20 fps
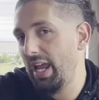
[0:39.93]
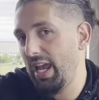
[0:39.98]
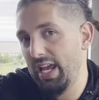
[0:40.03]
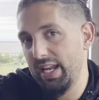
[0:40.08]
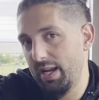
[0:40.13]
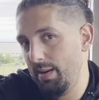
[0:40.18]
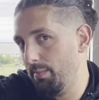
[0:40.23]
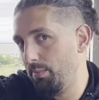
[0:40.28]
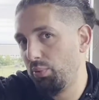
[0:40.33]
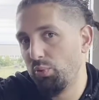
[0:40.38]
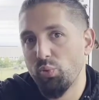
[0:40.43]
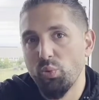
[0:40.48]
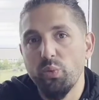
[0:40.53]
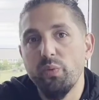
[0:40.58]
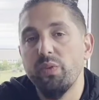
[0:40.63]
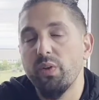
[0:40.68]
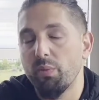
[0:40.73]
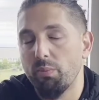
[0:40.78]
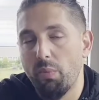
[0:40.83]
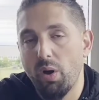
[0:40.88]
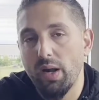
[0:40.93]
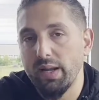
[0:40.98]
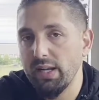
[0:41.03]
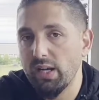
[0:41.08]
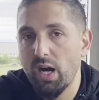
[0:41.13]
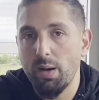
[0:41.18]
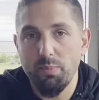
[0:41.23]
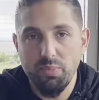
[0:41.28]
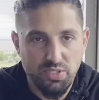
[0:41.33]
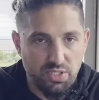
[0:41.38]
and improve their body
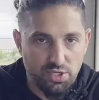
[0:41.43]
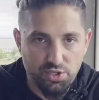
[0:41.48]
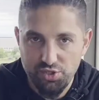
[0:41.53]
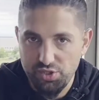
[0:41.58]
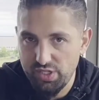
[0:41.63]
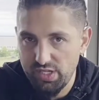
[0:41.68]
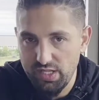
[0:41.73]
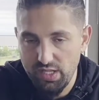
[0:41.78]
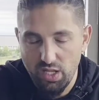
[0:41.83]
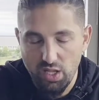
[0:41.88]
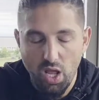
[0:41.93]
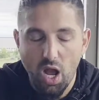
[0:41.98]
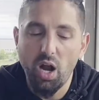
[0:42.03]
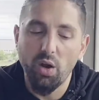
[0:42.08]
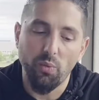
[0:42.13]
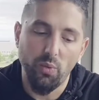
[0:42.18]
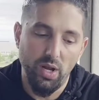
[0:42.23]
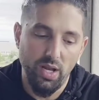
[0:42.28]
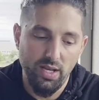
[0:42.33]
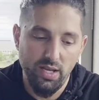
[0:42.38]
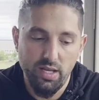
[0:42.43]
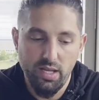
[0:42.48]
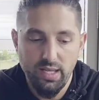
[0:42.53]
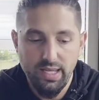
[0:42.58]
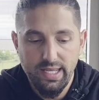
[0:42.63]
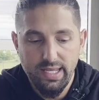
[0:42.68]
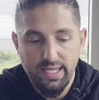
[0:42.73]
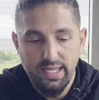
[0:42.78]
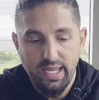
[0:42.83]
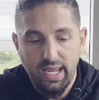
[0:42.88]
composition in the long run.
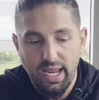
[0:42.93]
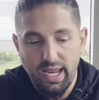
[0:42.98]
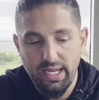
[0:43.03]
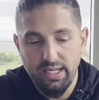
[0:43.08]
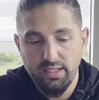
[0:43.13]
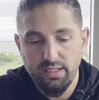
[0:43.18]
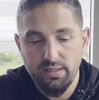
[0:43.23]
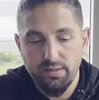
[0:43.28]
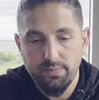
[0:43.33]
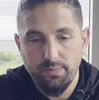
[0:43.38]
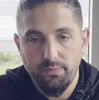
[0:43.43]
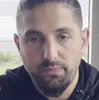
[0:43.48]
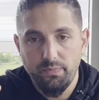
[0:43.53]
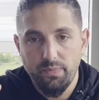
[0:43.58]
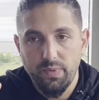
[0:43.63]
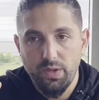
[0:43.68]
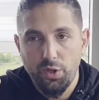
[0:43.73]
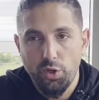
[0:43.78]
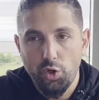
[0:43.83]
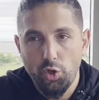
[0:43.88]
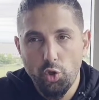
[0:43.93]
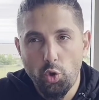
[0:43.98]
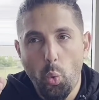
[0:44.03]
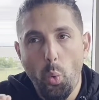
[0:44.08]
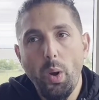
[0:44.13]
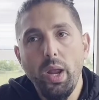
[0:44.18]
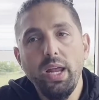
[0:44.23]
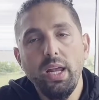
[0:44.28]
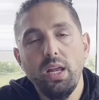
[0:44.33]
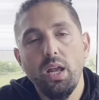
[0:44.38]
And
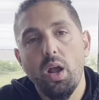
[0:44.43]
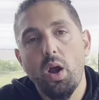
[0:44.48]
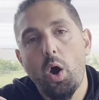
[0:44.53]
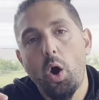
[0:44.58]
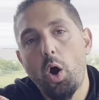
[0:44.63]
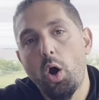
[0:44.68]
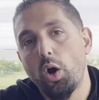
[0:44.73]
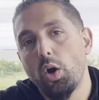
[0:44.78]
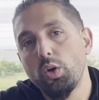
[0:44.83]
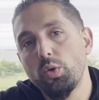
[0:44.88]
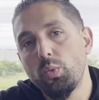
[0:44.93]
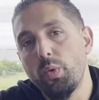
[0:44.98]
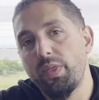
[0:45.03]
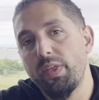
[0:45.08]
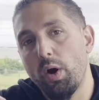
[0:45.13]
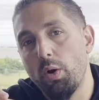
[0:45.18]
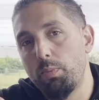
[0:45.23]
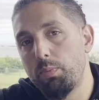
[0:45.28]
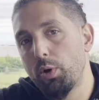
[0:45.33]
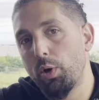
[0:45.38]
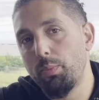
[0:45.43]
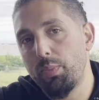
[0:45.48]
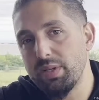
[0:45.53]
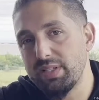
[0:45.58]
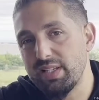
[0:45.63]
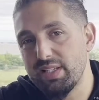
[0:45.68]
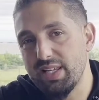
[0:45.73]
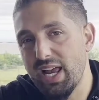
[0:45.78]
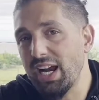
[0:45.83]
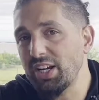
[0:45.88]
going hard without
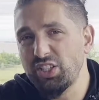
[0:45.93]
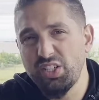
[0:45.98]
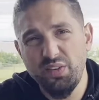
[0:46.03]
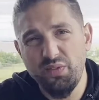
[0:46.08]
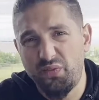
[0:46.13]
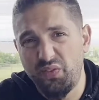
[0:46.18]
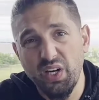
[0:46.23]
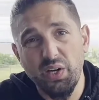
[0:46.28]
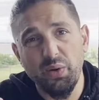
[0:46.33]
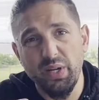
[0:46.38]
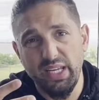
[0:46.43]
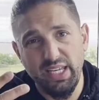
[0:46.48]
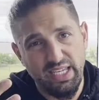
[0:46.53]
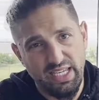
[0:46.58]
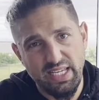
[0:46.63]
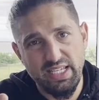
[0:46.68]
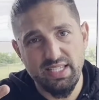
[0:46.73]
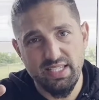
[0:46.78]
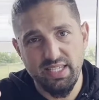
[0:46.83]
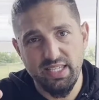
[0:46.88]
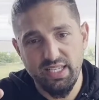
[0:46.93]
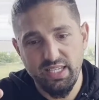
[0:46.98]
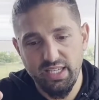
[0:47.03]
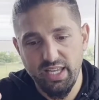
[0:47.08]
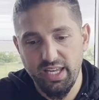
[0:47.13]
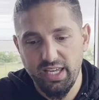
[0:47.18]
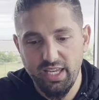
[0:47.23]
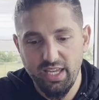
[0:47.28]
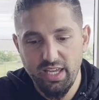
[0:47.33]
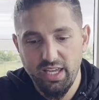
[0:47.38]
purpose is actually very easy.
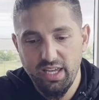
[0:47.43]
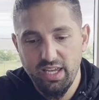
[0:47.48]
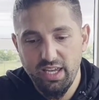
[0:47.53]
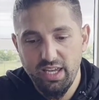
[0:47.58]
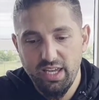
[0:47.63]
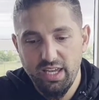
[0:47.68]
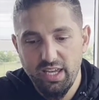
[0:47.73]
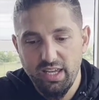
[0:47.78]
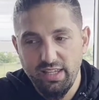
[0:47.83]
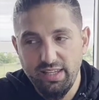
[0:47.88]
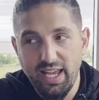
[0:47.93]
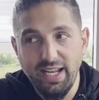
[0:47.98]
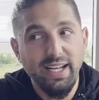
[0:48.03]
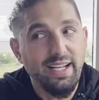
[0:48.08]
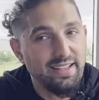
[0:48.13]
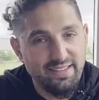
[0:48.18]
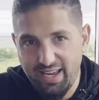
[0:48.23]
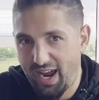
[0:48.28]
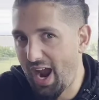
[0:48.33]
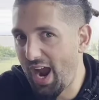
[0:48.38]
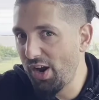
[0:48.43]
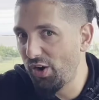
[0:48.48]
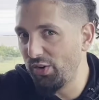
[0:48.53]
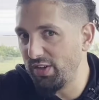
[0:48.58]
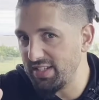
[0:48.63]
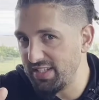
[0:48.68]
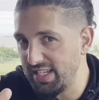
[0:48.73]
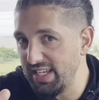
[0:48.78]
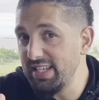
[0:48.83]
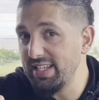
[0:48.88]
Like getting tired
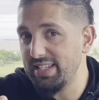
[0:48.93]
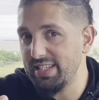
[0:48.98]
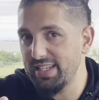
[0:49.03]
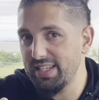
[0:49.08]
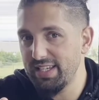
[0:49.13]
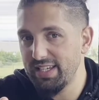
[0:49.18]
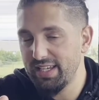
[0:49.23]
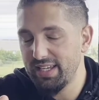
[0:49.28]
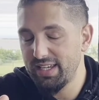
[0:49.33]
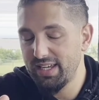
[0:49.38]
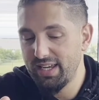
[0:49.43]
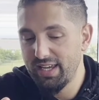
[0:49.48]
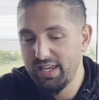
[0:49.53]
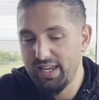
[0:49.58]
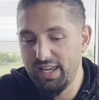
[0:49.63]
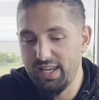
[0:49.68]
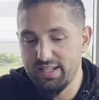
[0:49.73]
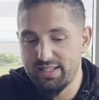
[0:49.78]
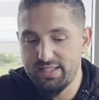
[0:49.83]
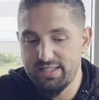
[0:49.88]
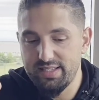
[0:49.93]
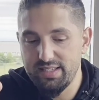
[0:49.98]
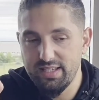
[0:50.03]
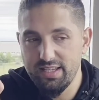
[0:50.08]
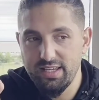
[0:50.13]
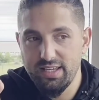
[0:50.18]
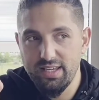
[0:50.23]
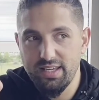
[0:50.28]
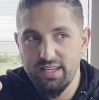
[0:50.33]
is easy. It's